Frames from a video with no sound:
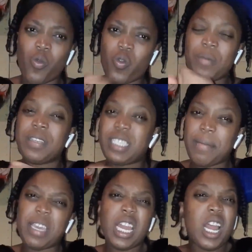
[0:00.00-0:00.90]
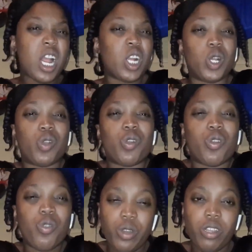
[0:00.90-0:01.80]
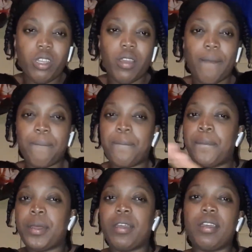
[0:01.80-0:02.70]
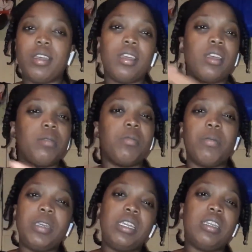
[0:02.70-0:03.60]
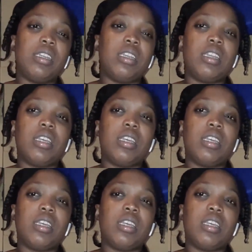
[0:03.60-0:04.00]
When me say me and her good, I mean,